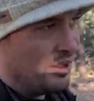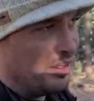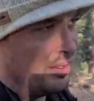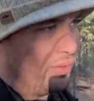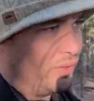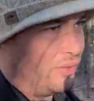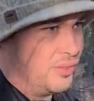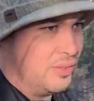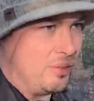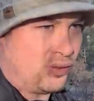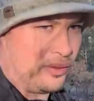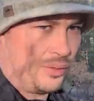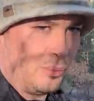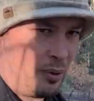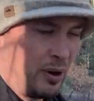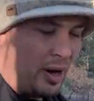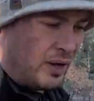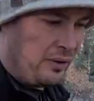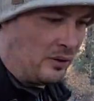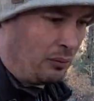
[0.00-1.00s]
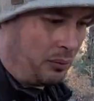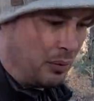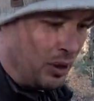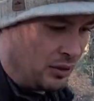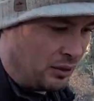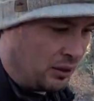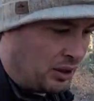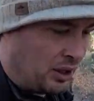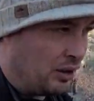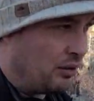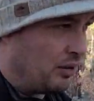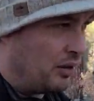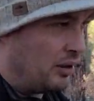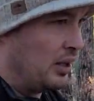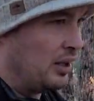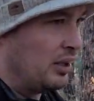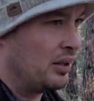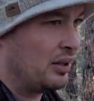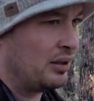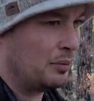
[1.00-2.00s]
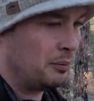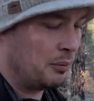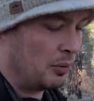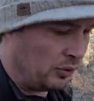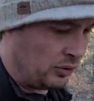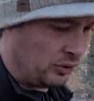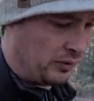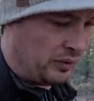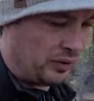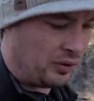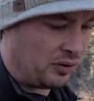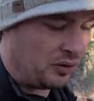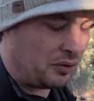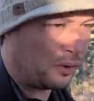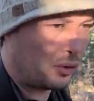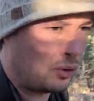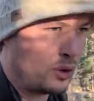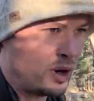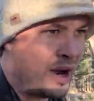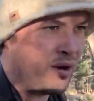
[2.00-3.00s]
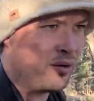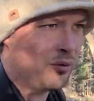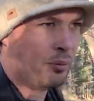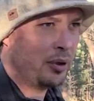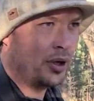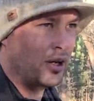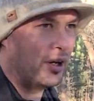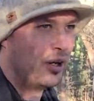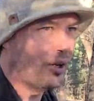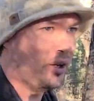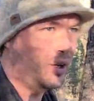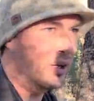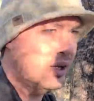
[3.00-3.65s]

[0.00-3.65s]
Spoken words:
There's still a surprising amount of color. Most of it's on the ground, but